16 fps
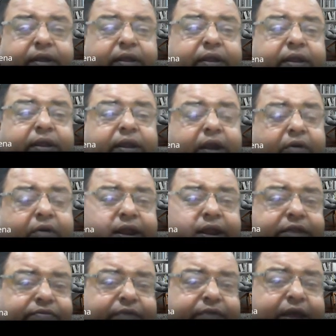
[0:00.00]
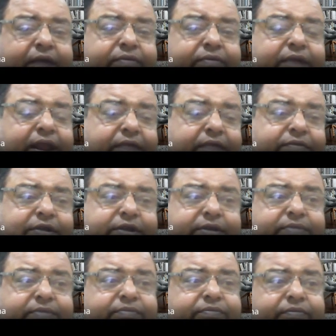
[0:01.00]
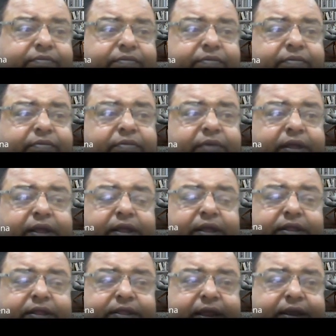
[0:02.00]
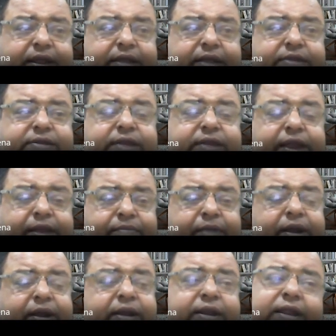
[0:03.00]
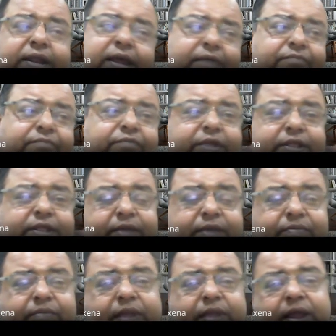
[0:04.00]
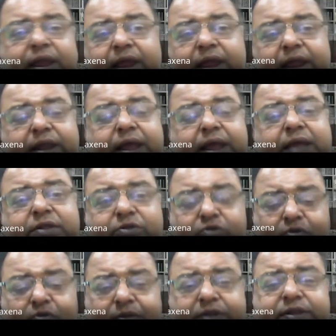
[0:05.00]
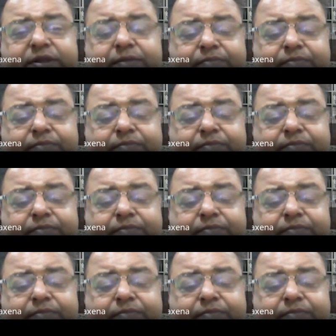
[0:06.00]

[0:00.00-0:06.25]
Nowadays we have television that has inbuilt everything. It has to be simply